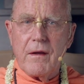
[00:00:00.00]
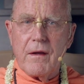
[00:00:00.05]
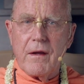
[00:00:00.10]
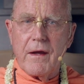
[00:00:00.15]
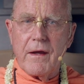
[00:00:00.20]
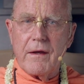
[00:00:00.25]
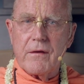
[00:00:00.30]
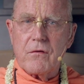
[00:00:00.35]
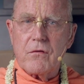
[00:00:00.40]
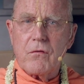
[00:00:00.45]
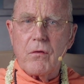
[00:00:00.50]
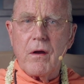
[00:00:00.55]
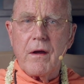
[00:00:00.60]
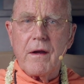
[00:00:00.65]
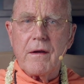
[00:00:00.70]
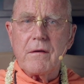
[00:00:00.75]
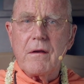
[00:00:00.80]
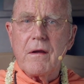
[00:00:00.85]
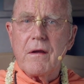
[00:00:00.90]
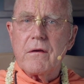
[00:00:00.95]
and
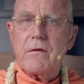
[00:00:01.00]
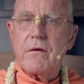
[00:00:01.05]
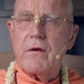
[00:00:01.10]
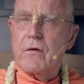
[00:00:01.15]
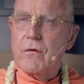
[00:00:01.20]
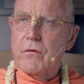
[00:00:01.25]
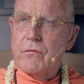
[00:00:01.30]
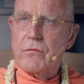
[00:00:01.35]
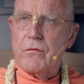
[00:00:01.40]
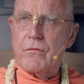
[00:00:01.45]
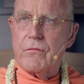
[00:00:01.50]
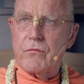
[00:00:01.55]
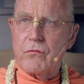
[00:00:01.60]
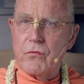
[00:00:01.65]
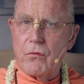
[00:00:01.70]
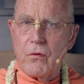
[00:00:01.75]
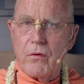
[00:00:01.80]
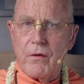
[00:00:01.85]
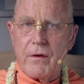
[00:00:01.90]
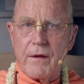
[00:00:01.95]
cried tears of
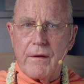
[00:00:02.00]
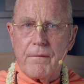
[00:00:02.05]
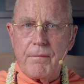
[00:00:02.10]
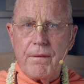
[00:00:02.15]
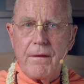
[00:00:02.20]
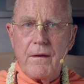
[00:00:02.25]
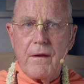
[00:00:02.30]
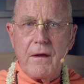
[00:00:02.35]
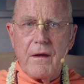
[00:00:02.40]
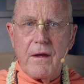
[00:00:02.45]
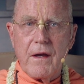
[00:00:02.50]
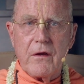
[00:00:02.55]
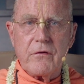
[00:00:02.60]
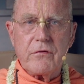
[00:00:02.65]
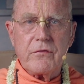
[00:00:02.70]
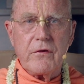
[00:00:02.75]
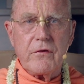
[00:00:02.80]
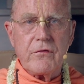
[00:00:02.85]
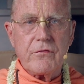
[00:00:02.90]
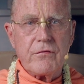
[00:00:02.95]
joy as
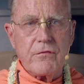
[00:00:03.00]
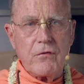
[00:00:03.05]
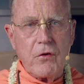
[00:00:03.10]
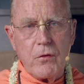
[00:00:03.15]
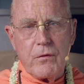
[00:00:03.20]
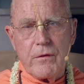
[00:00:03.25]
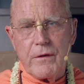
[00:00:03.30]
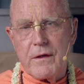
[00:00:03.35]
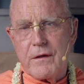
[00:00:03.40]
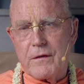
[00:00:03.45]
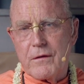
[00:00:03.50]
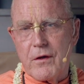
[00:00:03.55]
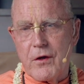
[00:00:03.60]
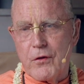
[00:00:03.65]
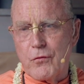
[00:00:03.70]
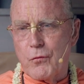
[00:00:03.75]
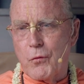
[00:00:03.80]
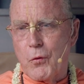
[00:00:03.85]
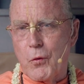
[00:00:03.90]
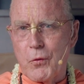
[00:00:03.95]
she slowly
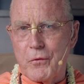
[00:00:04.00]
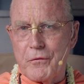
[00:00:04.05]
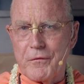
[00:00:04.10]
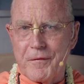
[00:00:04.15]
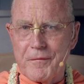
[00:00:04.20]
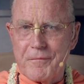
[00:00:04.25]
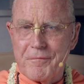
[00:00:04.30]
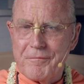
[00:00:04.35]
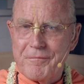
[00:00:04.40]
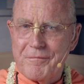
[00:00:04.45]
unrolled it,